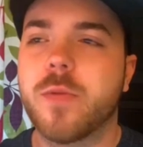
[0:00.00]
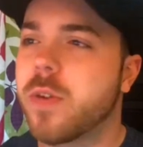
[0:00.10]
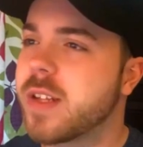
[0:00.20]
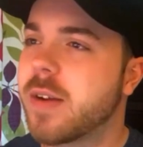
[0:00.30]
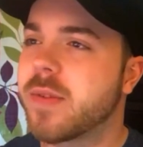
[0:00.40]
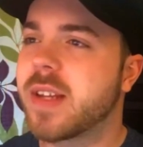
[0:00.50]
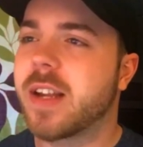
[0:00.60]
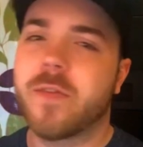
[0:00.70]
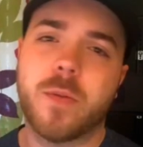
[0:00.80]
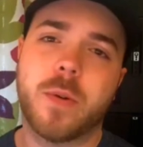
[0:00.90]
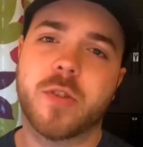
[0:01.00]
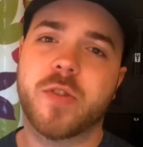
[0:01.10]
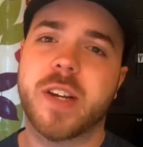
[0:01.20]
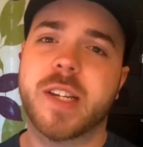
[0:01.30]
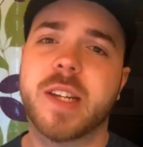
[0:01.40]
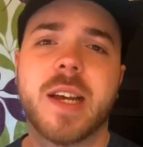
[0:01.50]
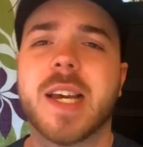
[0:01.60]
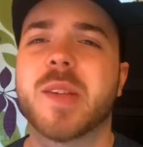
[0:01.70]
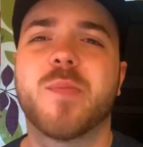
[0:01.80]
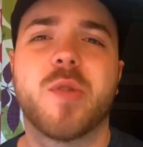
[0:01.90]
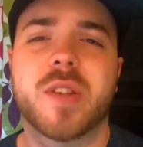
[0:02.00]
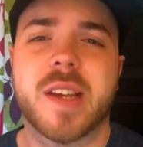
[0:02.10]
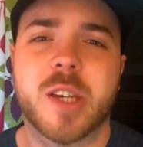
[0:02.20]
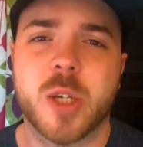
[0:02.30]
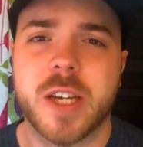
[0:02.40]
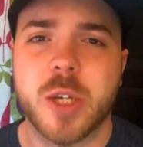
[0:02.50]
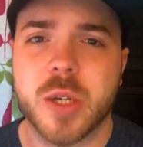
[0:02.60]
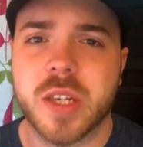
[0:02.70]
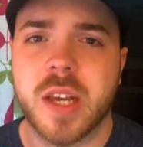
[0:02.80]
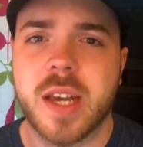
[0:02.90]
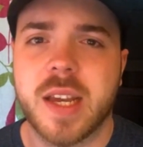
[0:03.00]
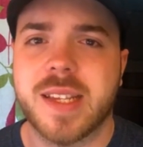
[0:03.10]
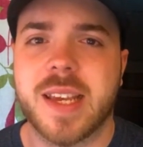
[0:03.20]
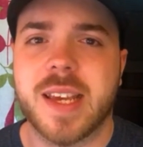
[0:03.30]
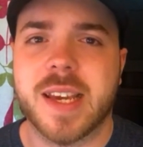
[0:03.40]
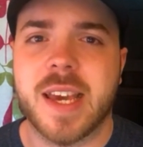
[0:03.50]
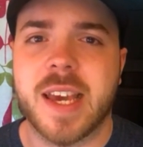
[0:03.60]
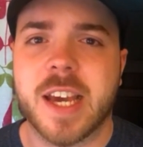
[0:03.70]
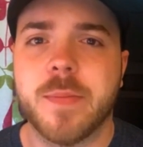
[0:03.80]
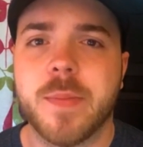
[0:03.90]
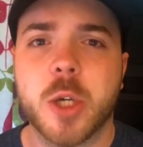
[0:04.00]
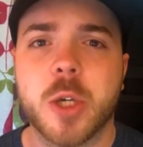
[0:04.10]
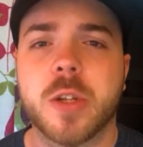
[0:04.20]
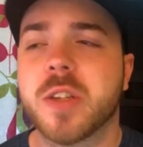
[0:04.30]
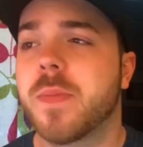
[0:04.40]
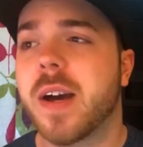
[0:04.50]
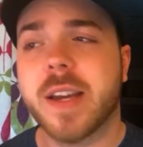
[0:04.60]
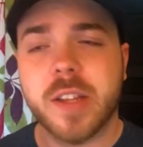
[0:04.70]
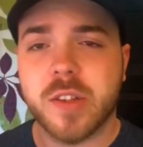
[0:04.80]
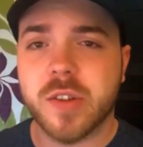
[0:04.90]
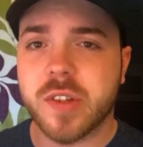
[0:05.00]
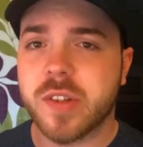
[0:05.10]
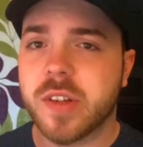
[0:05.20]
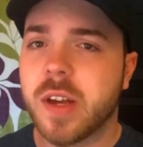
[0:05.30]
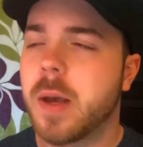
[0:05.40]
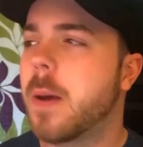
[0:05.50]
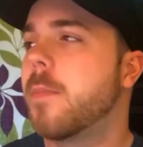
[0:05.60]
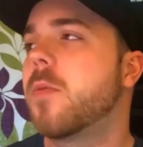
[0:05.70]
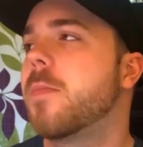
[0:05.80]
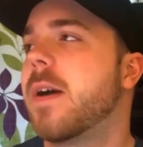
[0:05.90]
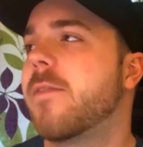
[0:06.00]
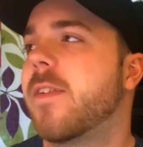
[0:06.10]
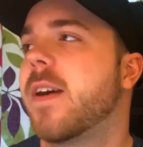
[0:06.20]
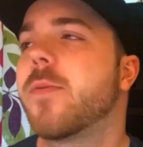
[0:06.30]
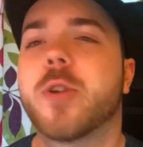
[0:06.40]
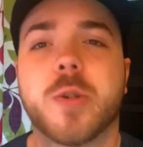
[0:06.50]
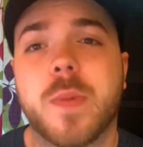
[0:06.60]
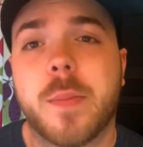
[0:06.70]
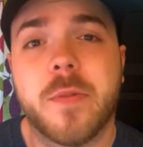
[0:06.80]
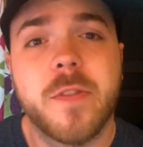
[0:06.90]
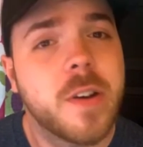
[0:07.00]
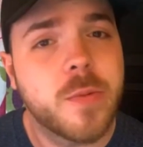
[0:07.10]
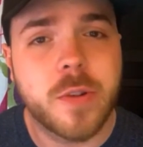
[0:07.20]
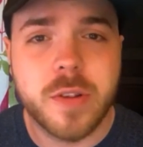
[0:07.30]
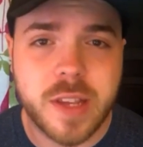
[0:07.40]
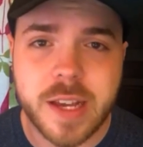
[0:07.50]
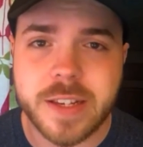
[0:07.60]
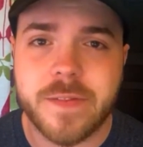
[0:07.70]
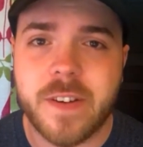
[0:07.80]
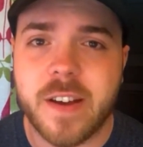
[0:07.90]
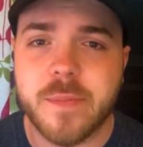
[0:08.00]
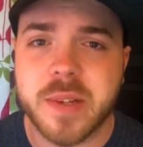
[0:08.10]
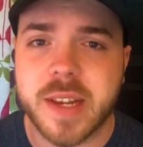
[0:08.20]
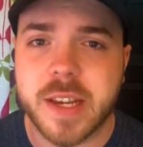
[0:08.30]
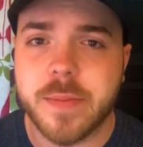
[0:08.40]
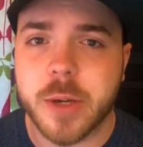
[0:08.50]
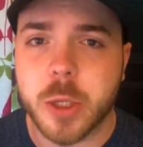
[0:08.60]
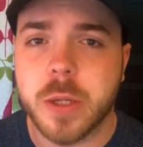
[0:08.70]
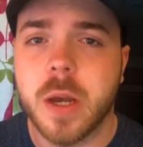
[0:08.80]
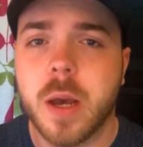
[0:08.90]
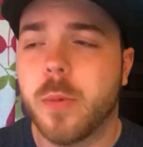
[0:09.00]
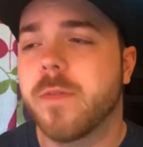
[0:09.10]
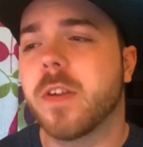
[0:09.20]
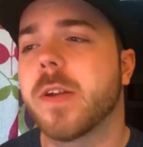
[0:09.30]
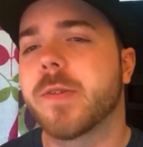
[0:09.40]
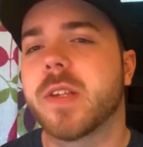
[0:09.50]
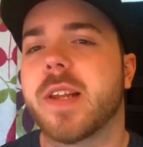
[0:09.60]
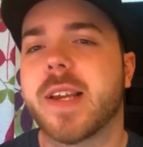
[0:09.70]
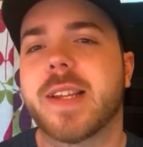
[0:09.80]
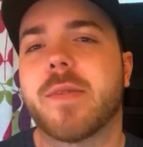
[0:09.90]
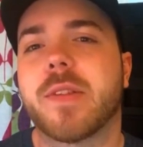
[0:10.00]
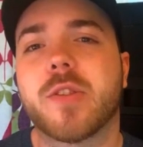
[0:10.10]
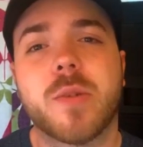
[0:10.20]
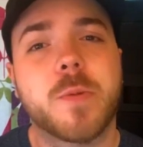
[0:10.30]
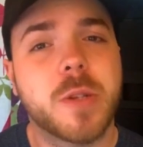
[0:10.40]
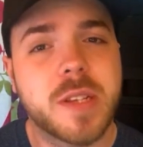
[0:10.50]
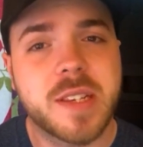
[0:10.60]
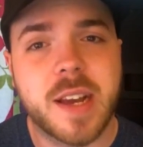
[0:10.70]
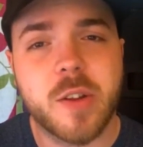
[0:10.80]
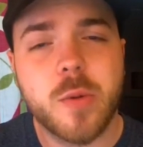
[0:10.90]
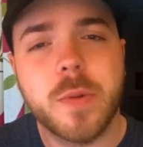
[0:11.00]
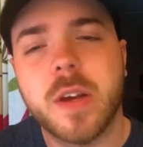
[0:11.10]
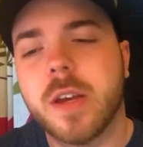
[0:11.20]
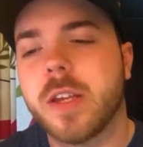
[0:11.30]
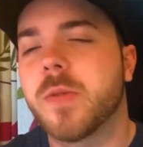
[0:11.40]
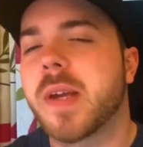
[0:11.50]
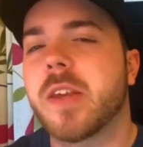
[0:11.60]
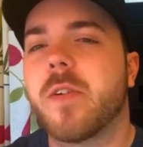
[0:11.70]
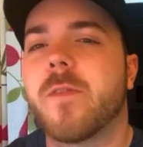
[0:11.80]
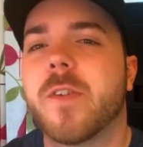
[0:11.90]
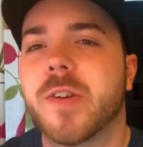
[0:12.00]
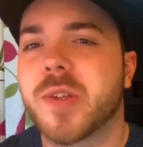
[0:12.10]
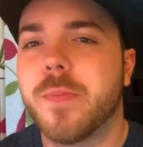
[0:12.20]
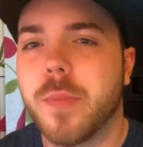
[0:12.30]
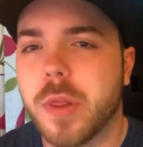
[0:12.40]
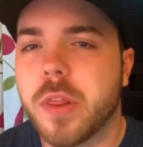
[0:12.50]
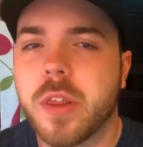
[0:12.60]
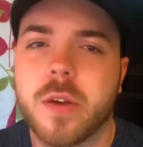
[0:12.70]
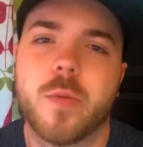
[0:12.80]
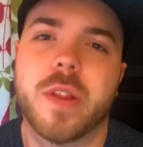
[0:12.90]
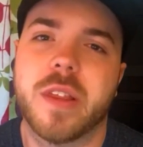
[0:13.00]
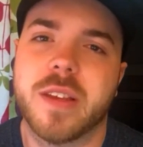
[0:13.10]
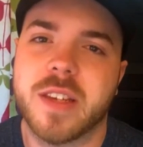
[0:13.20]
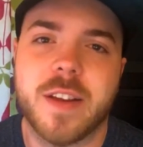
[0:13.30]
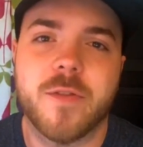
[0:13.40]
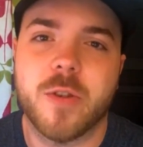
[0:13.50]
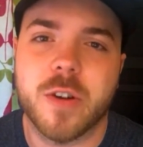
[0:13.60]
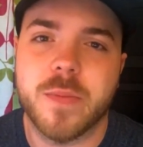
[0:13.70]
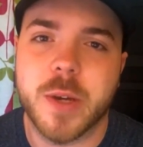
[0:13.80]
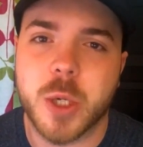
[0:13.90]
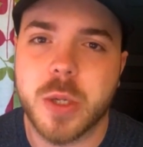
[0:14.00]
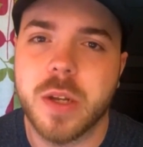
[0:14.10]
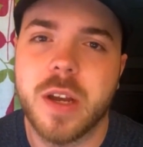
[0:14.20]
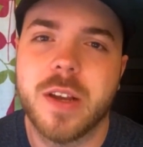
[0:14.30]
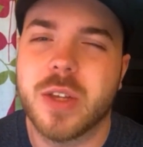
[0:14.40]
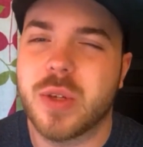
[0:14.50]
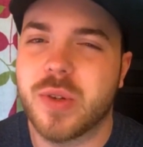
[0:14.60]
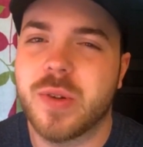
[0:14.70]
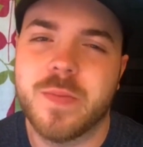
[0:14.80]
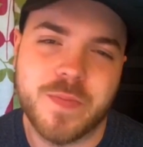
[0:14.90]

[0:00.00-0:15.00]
one downside to football trading is most exchanges take a commission. Smarkets doesn't, but Betfair, which is my preferred one, takes a 5% commission. But if you use the link down in the description to sign up, you'll get your first month with zero commission. So